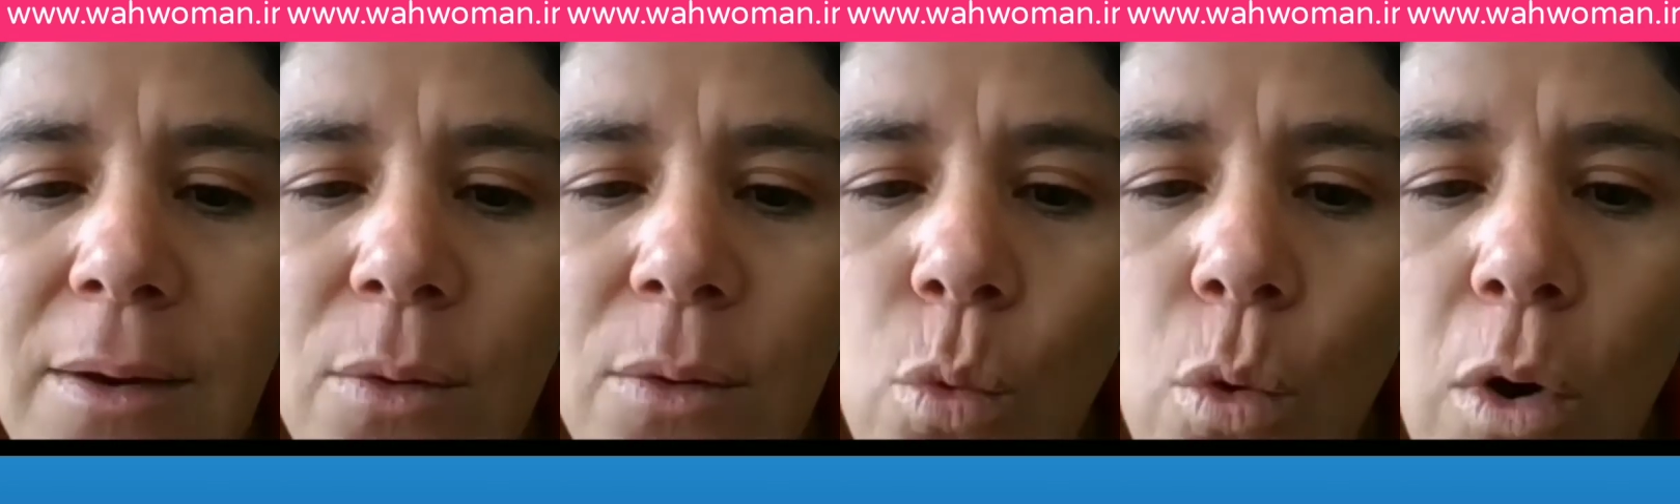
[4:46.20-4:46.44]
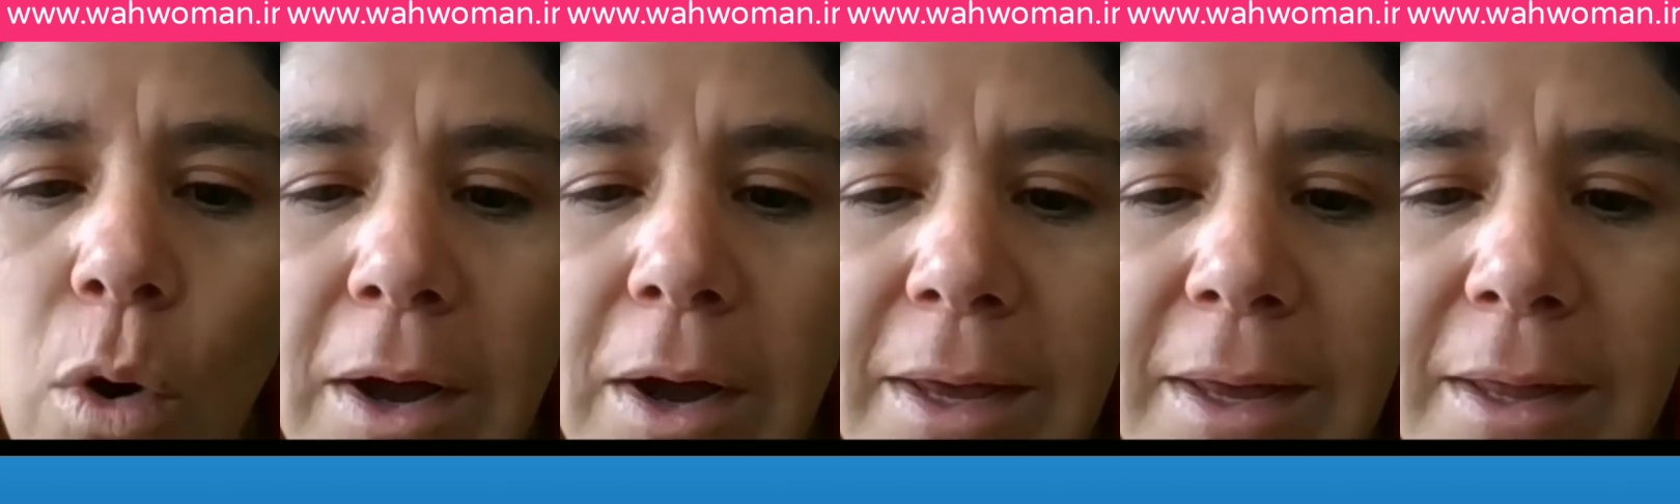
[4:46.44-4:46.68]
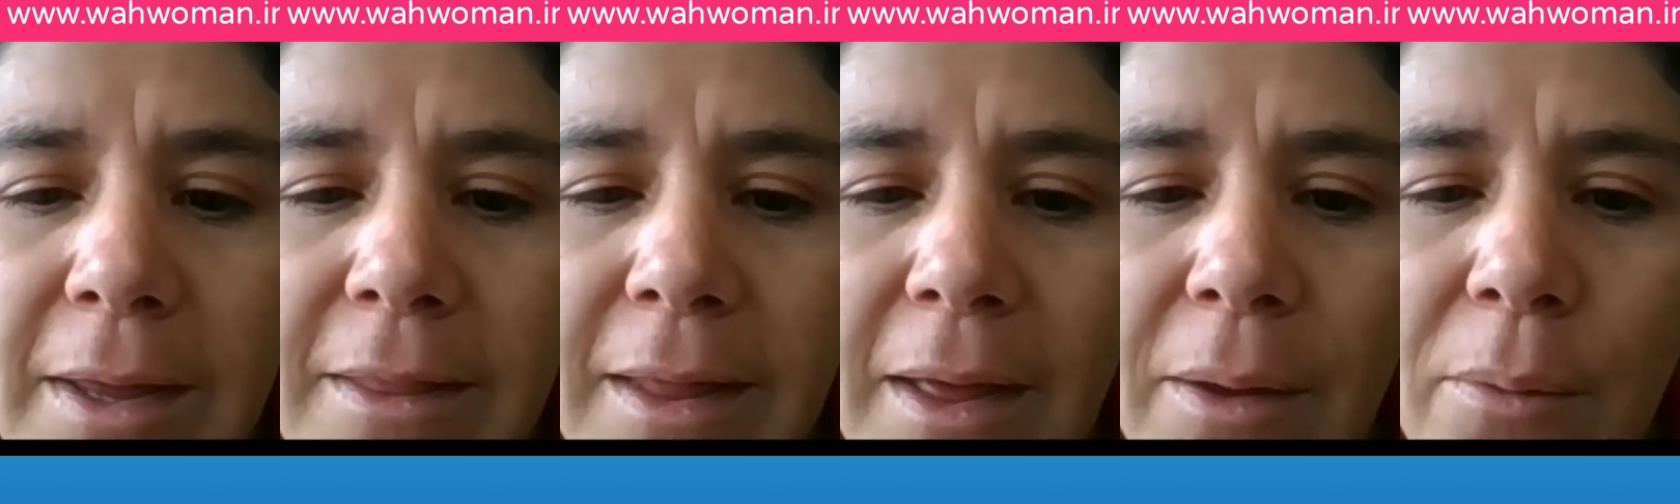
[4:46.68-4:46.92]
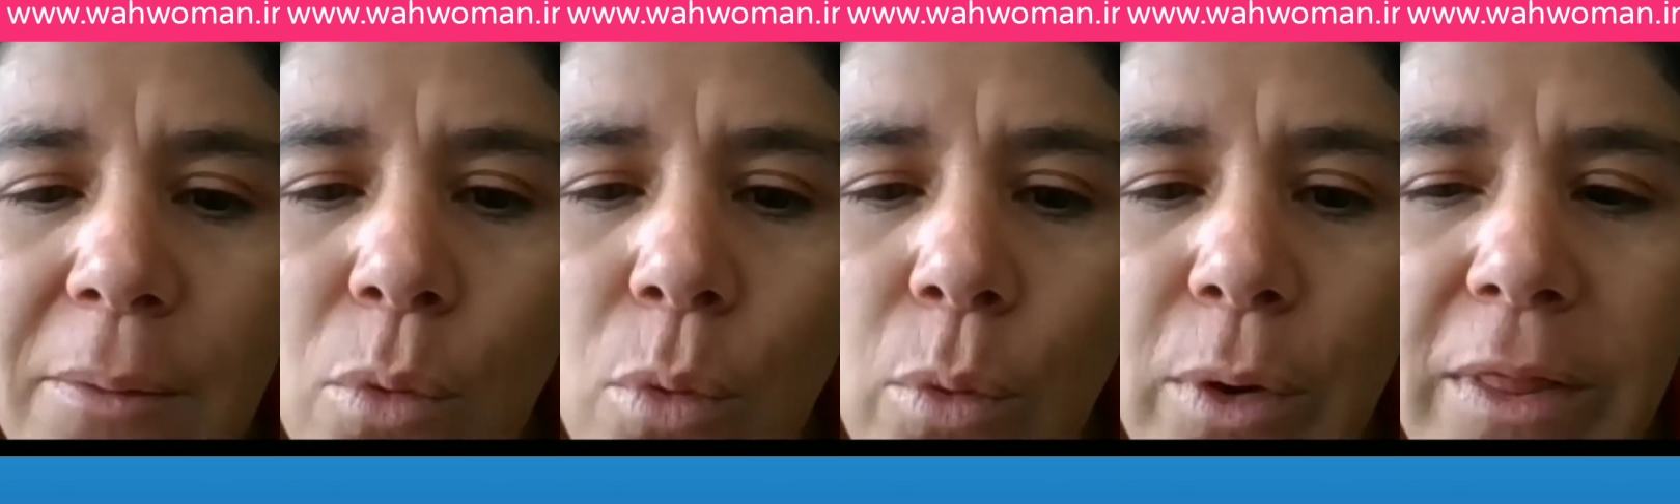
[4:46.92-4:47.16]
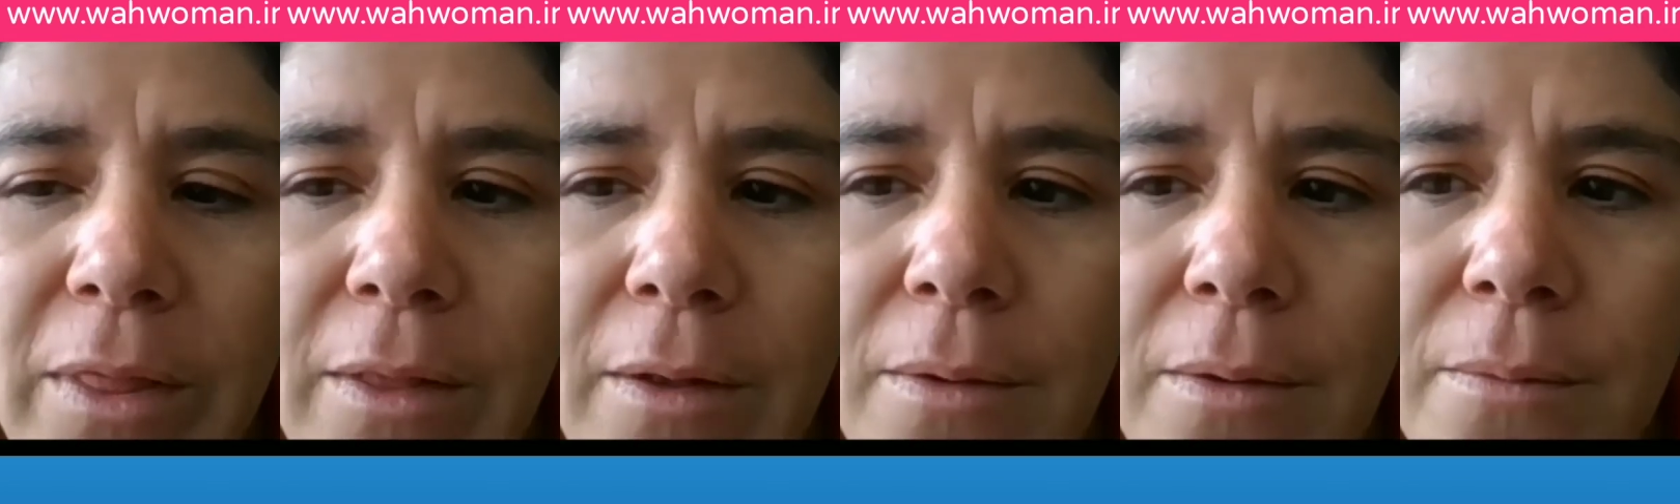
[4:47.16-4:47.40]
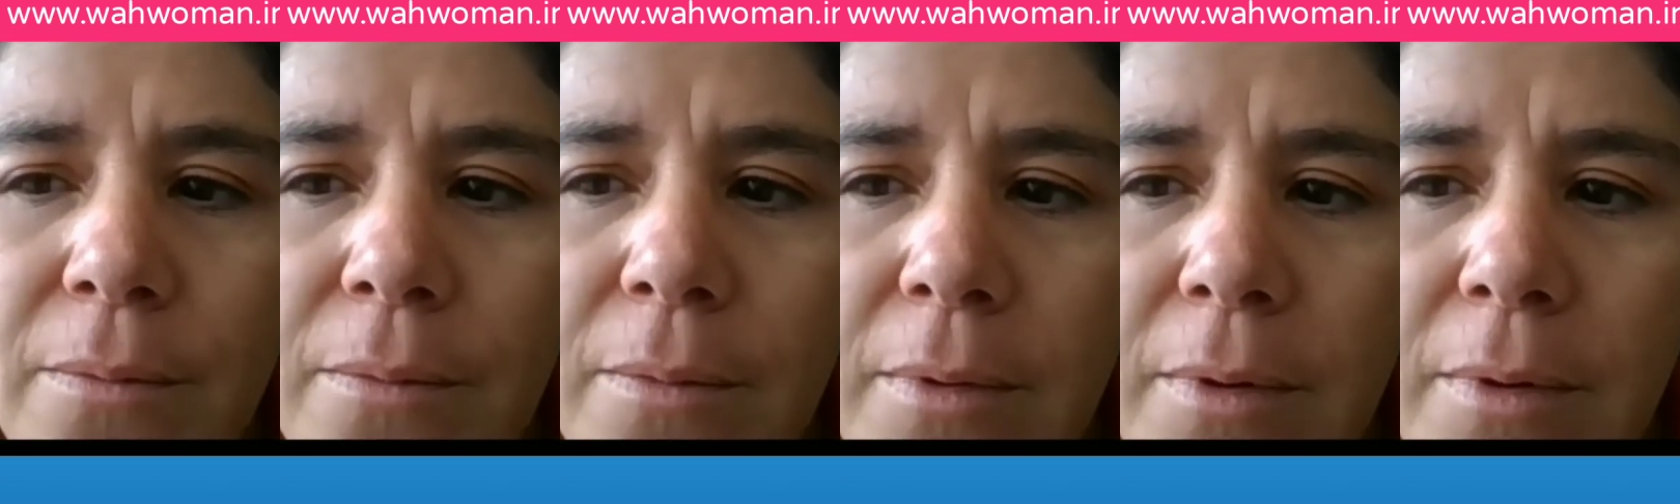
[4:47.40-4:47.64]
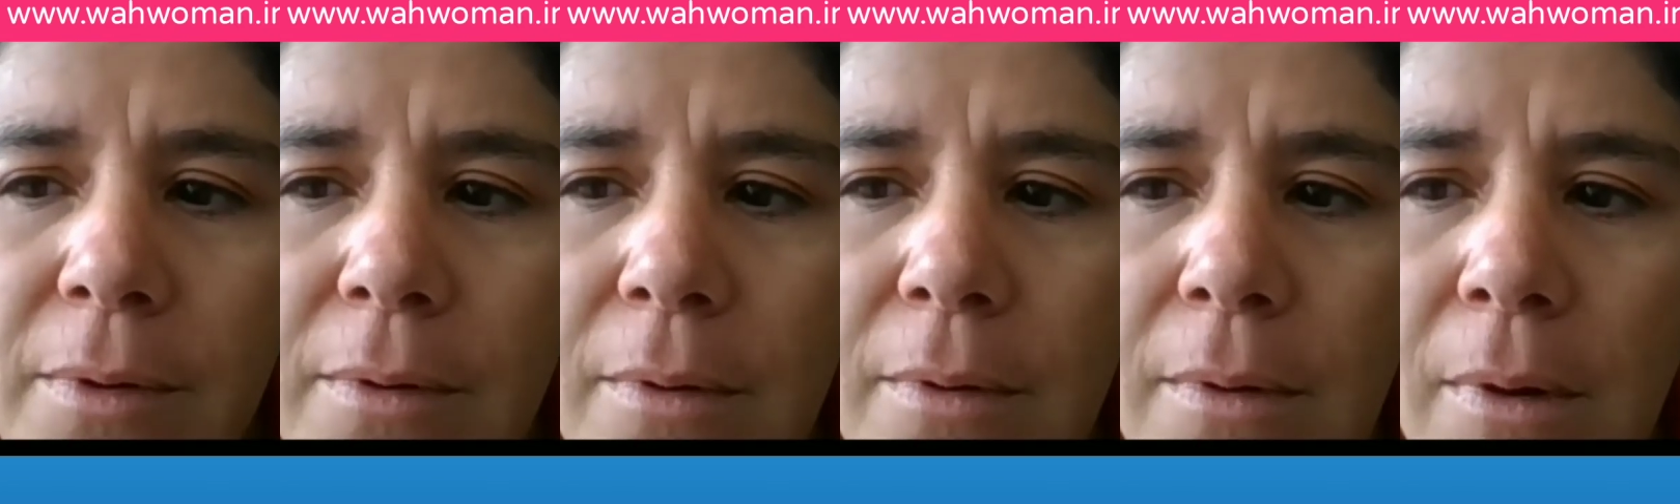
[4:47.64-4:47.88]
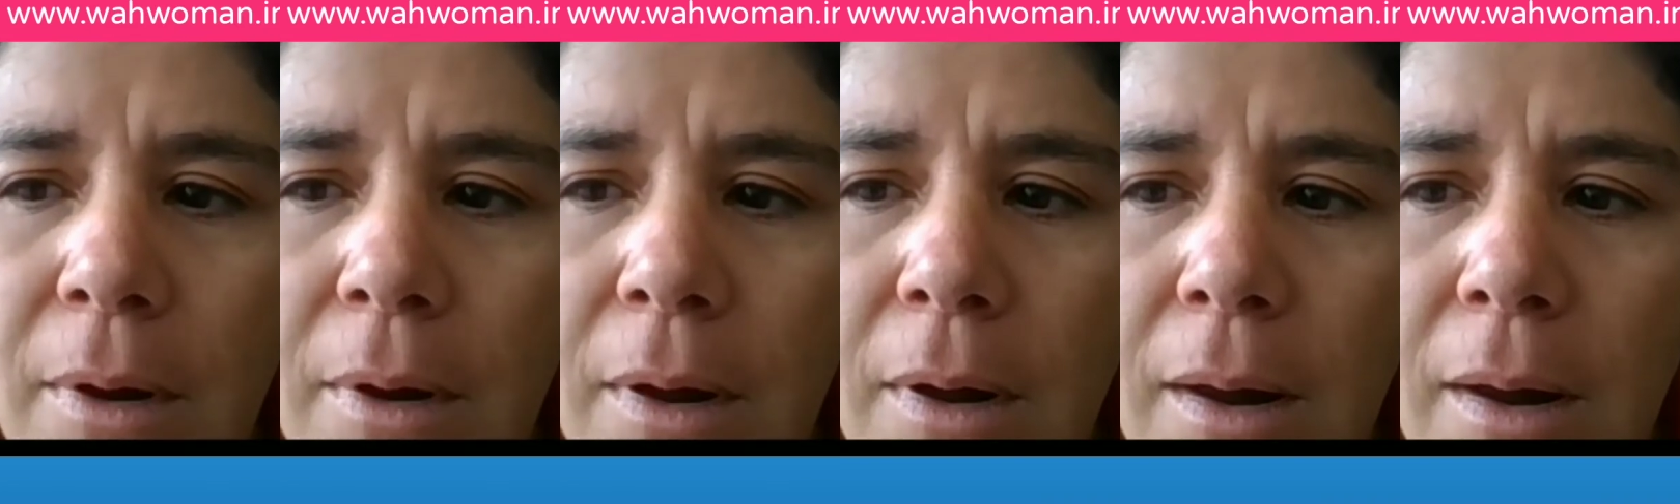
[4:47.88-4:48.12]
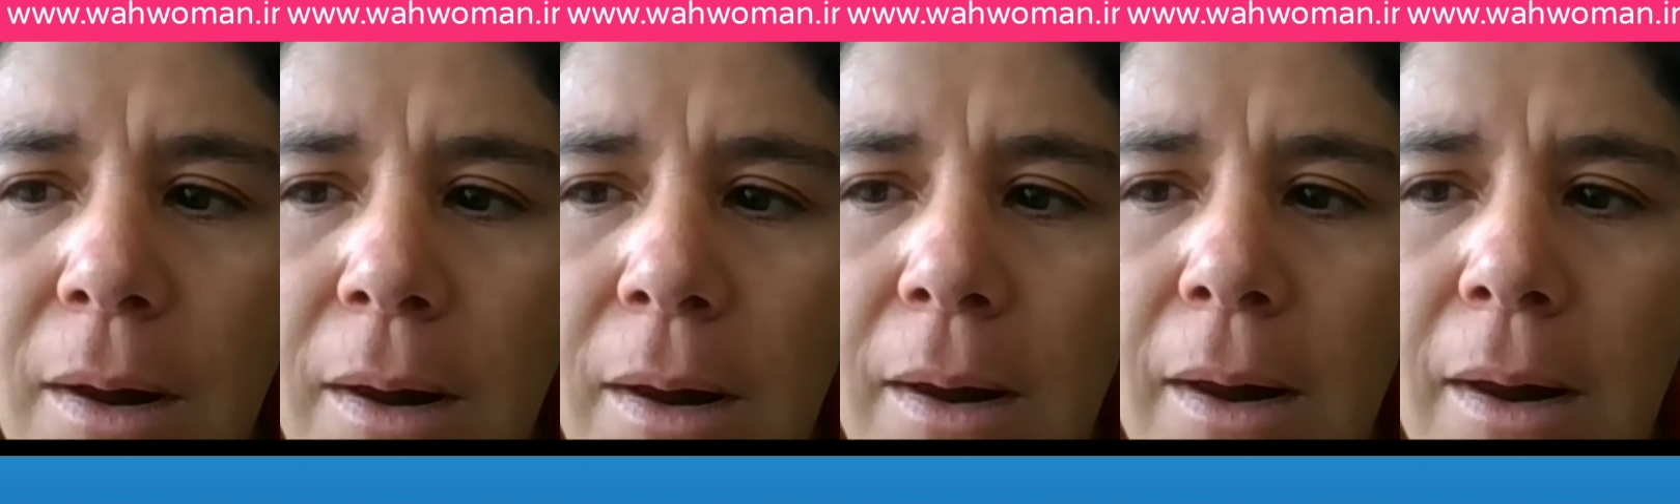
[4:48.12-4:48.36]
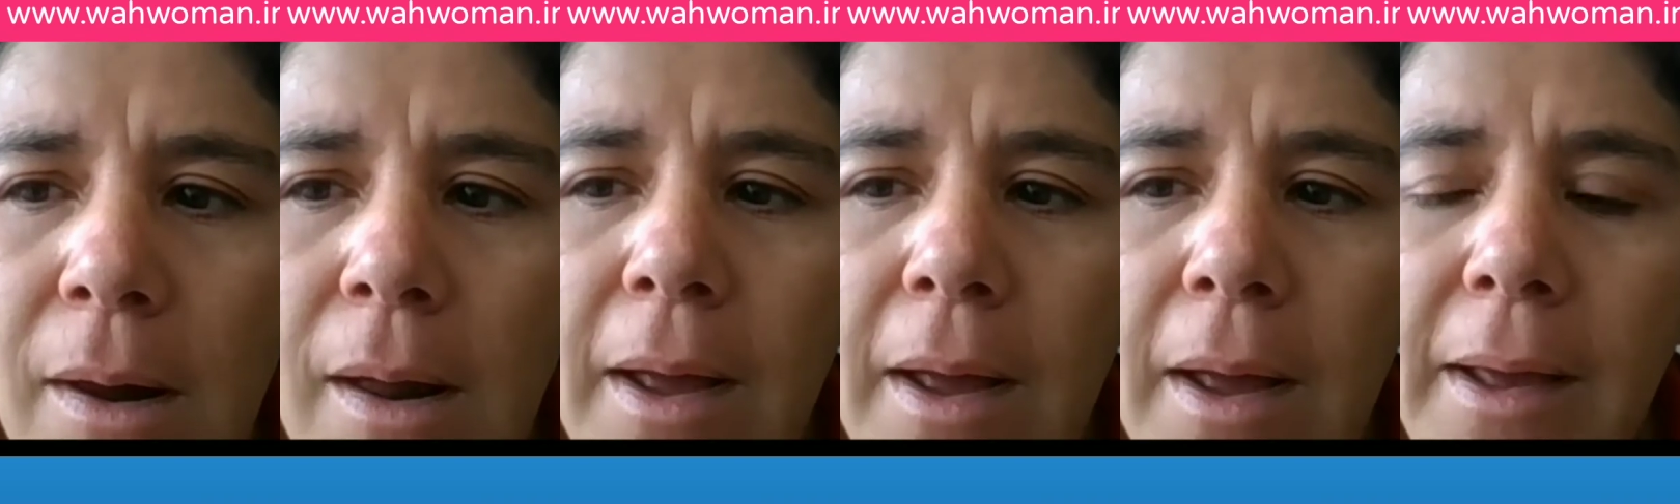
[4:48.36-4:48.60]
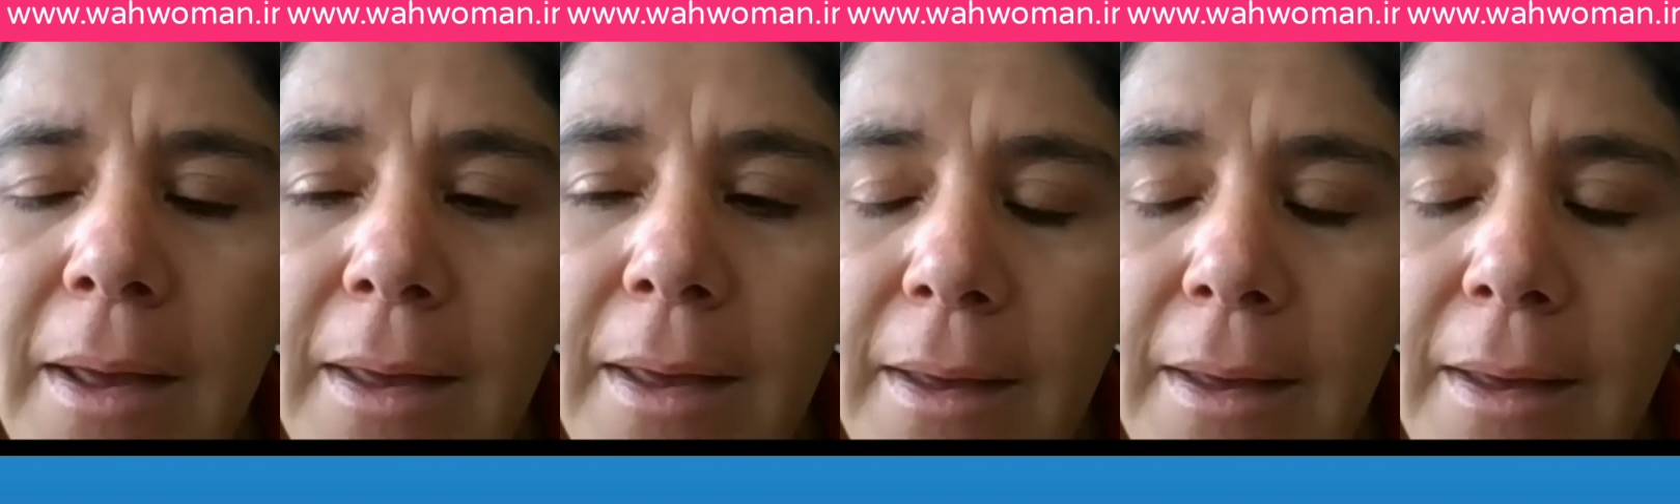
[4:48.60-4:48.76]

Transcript: I have seen in news actually. Yes.